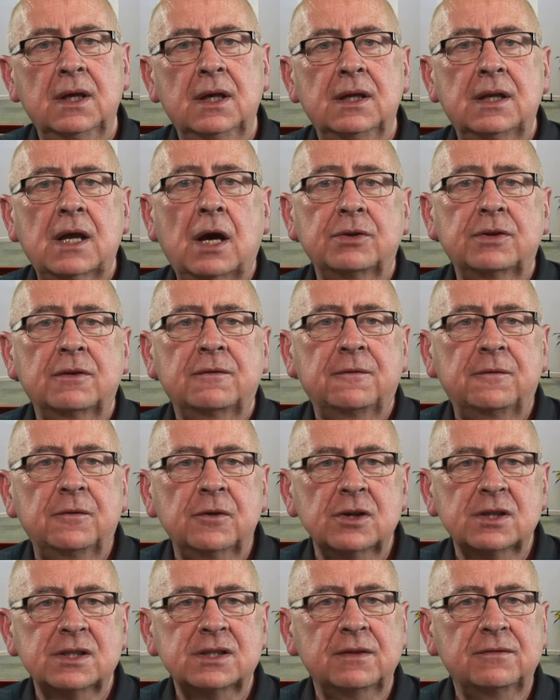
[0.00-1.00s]
Now, the
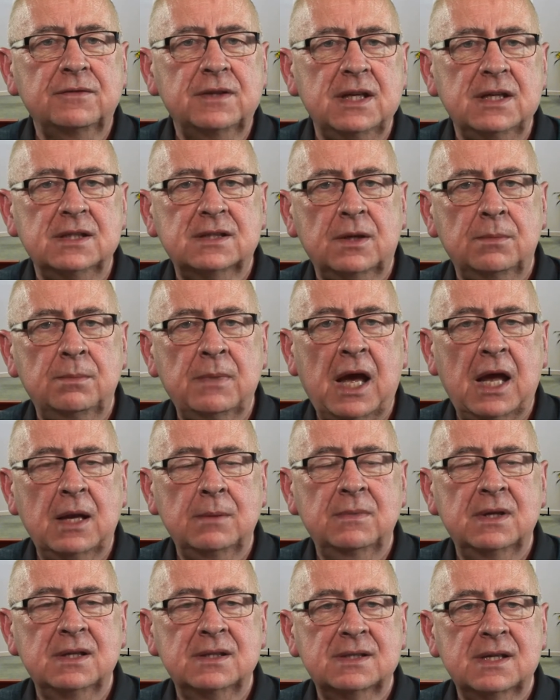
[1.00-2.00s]
first of these
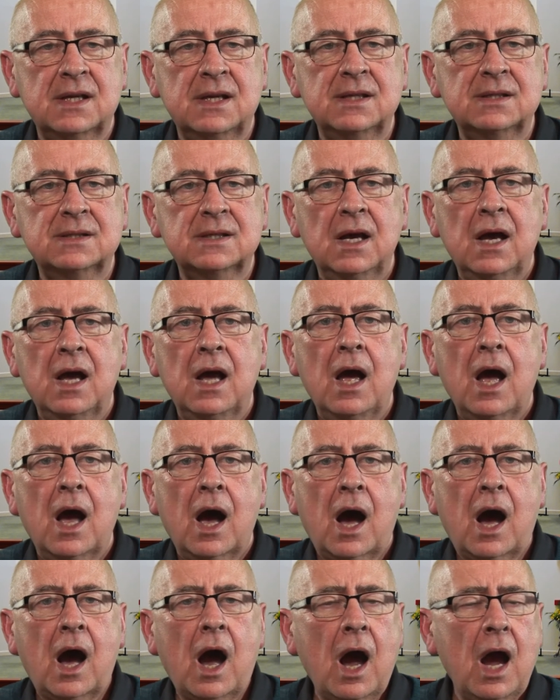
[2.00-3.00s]
commandments is,
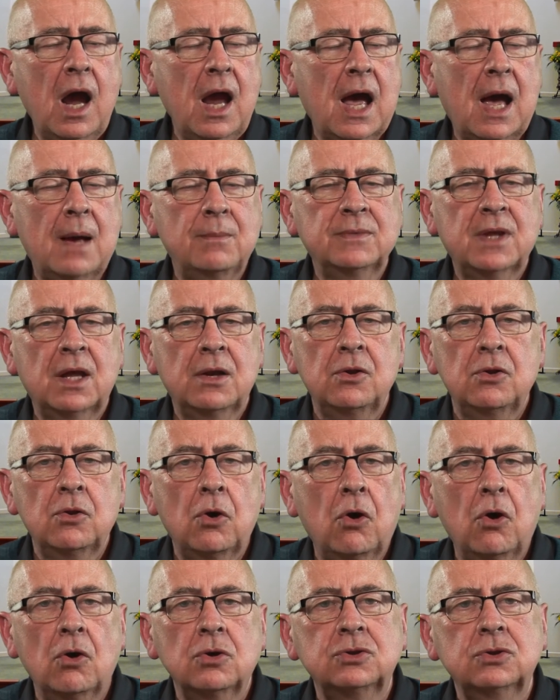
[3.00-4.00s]
"I am the
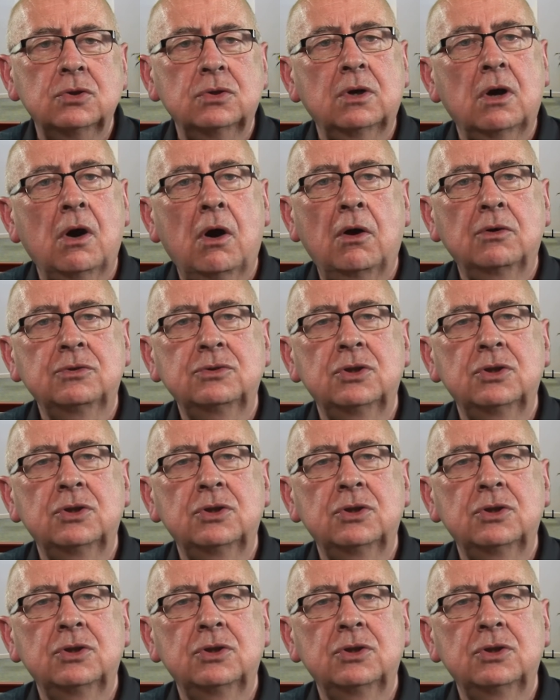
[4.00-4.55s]
Lord your God.